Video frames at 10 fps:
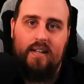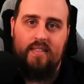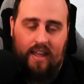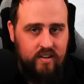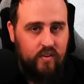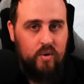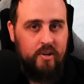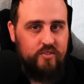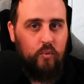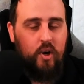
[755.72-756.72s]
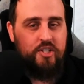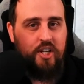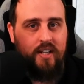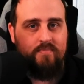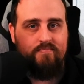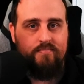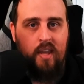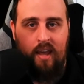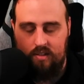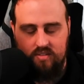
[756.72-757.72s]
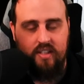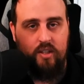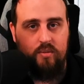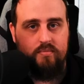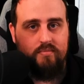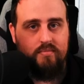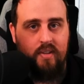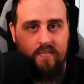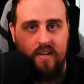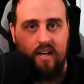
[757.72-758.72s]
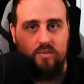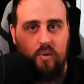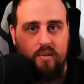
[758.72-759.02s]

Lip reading: Thank you very much for watching, and I'll see you in the next one.